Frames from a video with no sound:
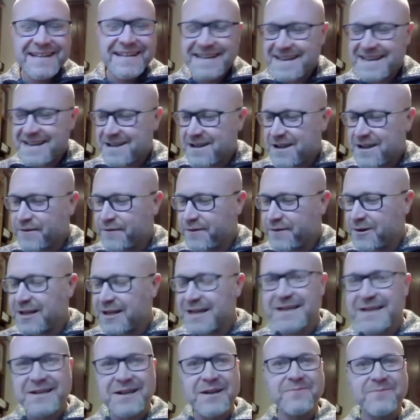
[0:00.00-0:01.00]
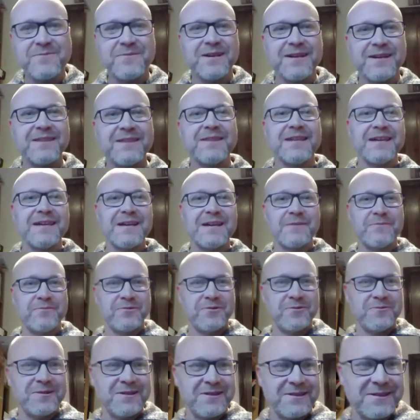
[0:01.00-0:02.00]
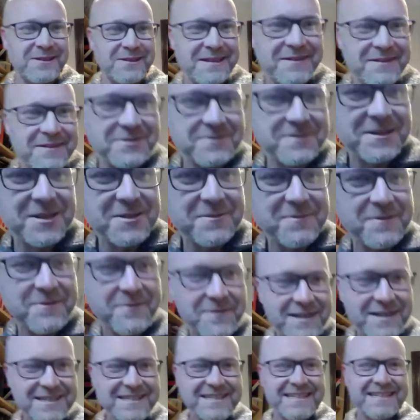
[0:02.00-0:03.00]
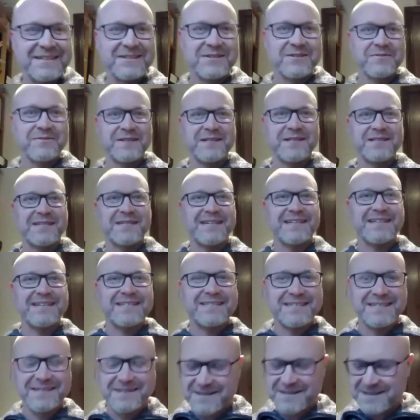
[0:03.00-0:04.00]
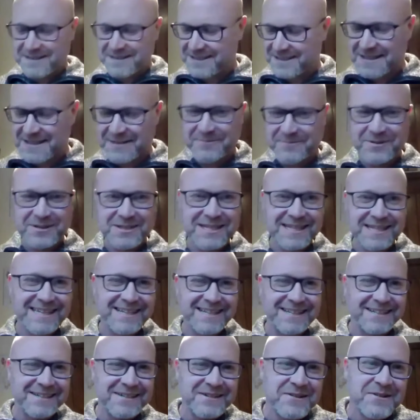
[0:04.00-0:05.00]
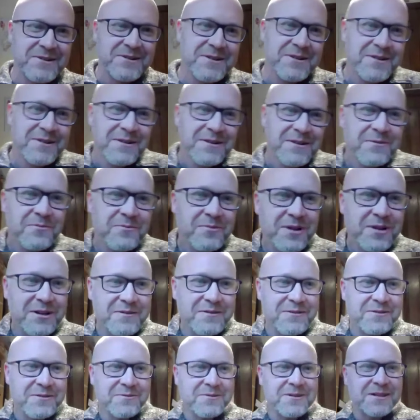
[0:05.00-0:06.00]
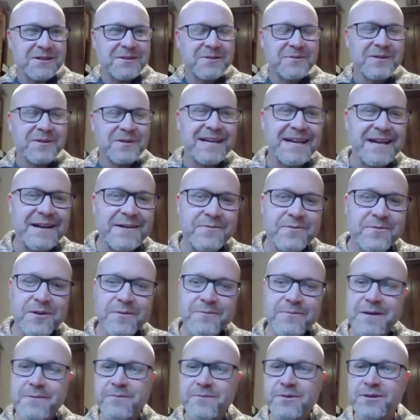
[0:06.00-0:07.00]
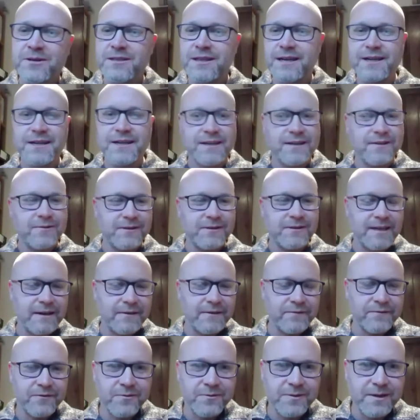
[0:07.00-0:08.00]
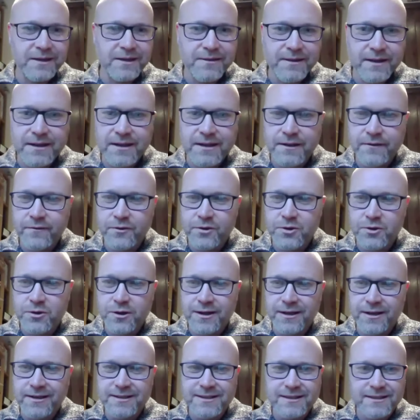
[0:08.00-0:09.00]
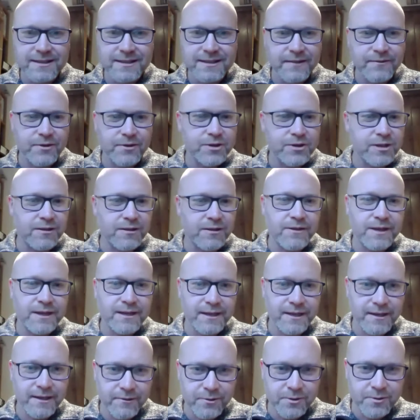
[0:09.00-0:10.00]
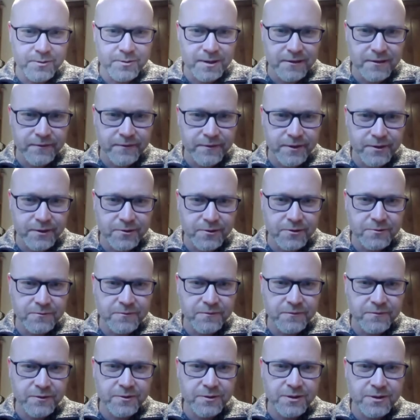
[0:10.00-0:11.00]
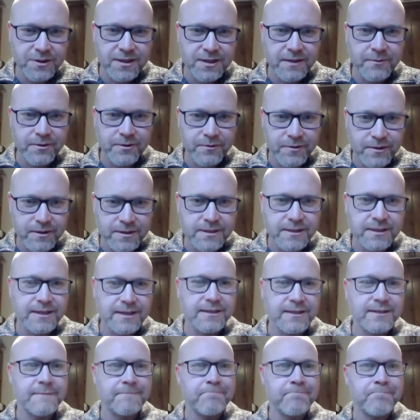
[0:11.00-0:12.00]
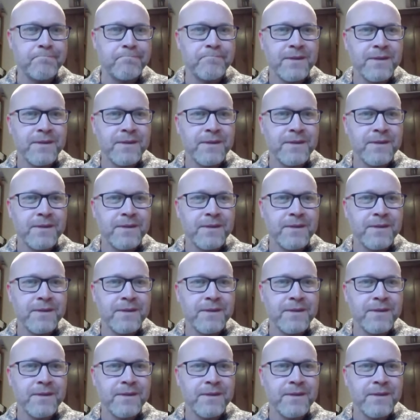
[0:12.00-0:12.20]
Uh, I feel like I'm in the airport with you there as well. It's been fascinating sort of insight into into that particular part of the world. Um, members, thank you. Yeah, from me, thank you for joining us this evening, Jo. Thank you as well for your for your time, your insights.